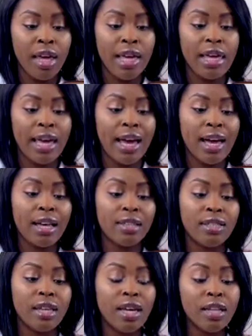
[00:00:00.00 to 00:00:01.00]
It
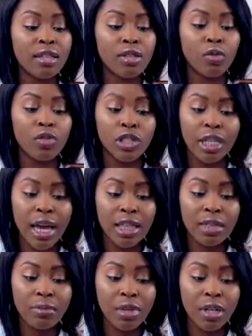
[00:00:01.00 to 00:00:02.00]
has hints of
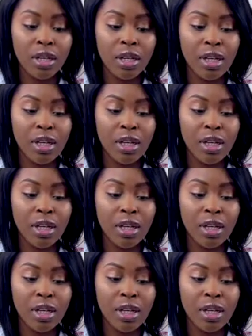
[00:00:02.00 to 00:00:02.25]
jasmine,